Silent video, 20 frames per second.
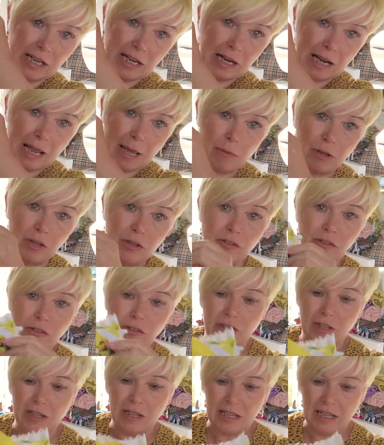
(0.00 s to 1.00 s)

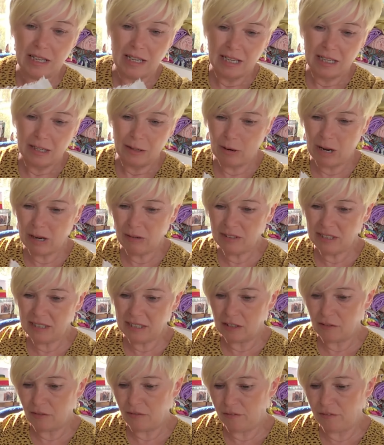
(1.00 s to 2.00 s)
lemons. Now, I've
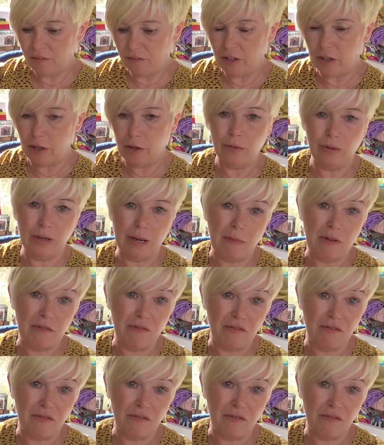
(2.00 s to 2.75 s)
seen a few lemon